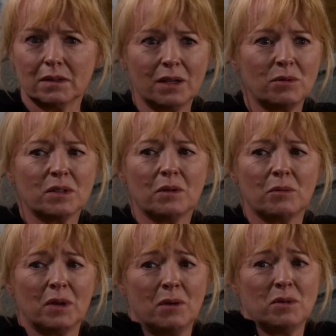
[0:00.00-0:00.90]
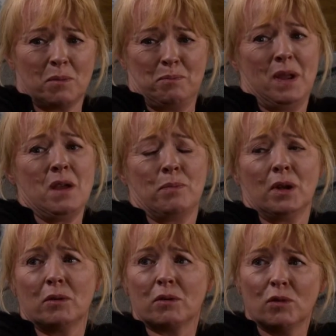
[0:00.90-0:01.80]
Leo was a big
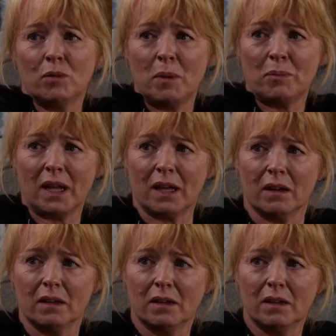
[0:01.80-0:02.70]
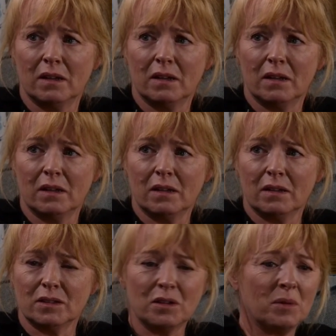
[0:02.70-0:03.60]
bloke, a rugby player.
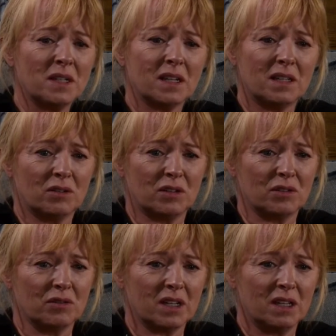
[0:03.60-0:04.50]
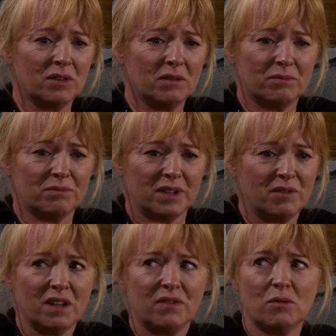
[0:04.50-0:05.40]
There's no way Teddy could have done that, even
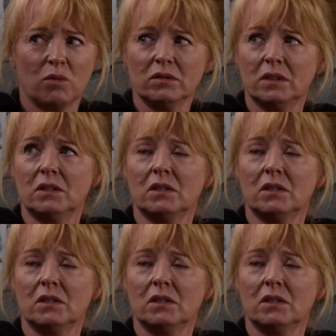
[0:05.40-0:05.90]
if he'd wanted